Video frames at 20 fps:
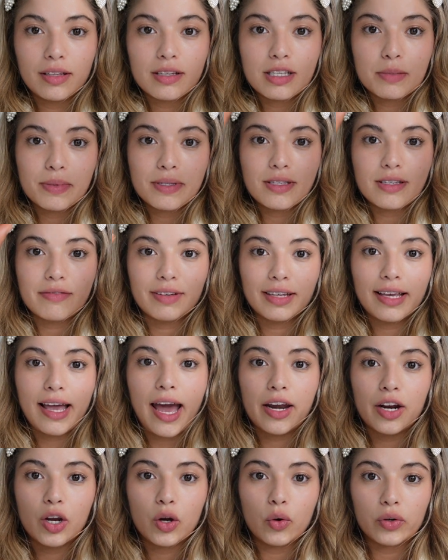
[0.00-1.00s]
the specific
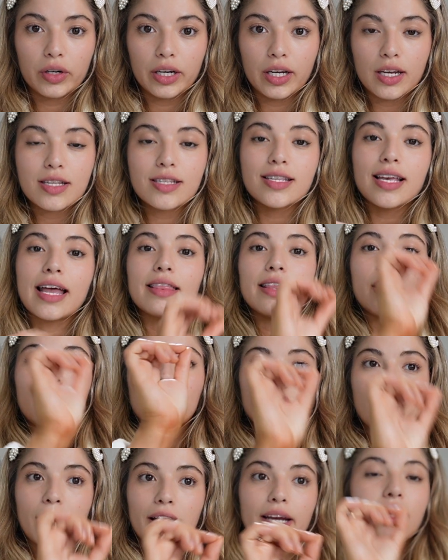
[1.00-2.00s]
categories and then
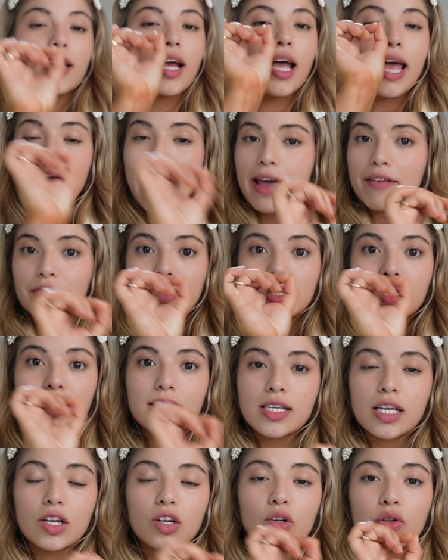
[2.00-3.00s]
write every
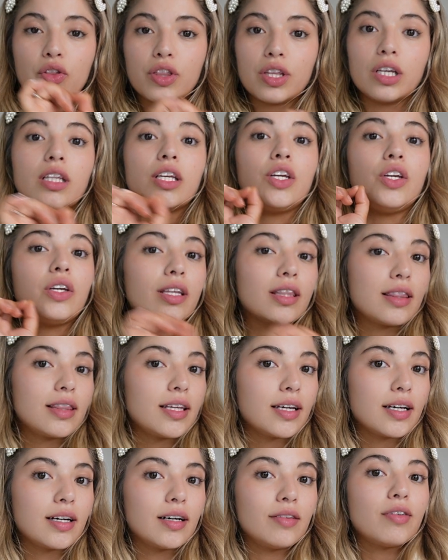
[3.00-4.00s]
single thing that you can
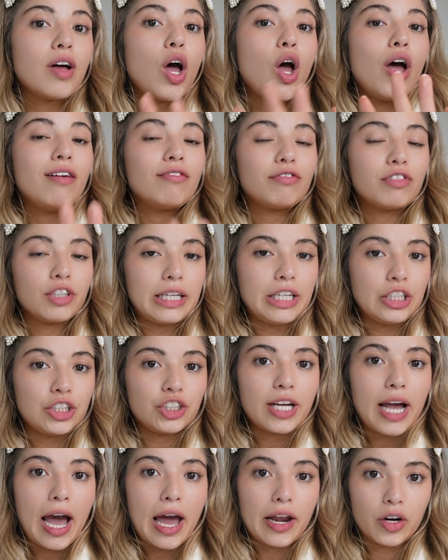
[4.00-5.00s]
think of for
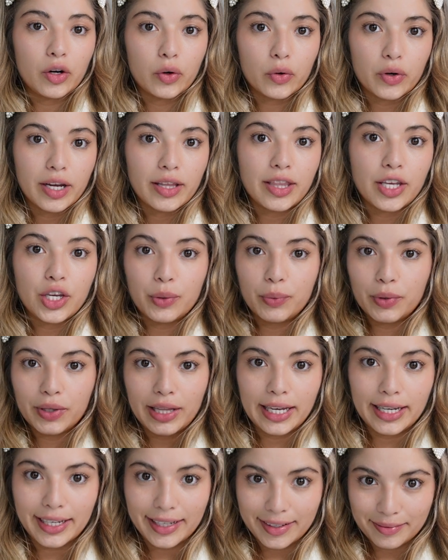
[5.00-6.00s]
each category that you would
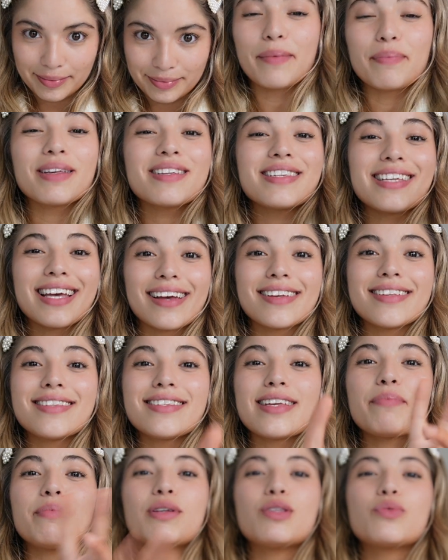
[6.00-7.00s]
like. The second
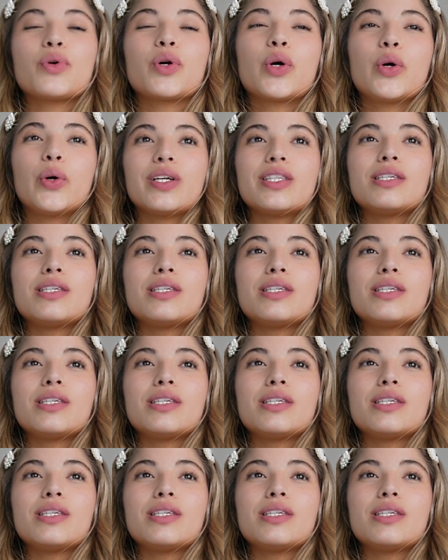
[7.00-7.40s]
step is we're going